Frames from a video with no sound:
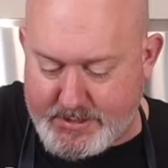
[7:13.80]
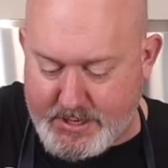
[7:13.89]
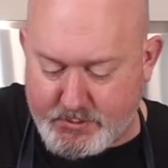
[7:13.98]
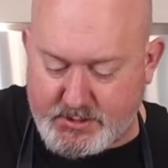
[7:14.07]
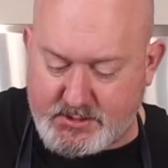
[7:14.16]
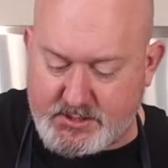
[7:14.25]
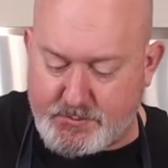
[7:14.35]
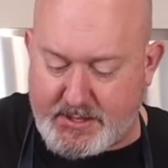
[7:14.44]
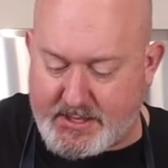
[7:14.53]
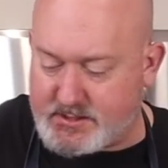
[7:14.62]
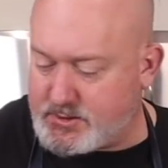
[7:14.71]
now it doesn't seem
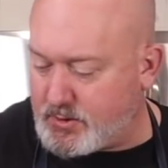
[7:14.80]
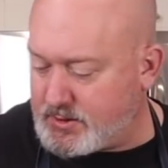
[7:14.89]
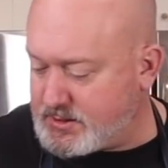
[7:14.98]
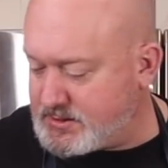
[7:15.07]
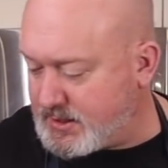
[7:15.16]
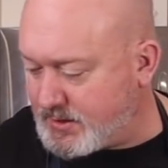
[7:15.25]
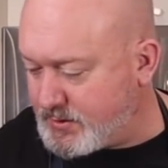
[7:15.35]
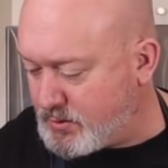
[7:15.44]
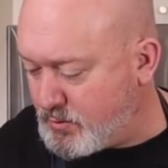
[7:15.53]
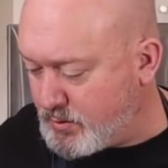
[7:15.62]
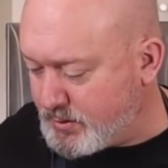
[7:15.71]
like it's starting to stick in the
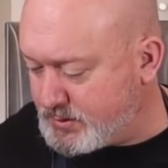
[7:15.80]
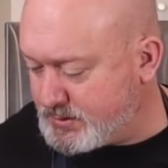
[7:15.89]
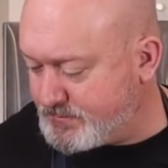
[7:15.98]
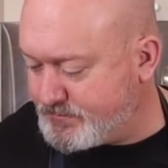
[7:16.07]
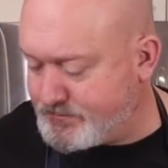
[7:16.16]
corners.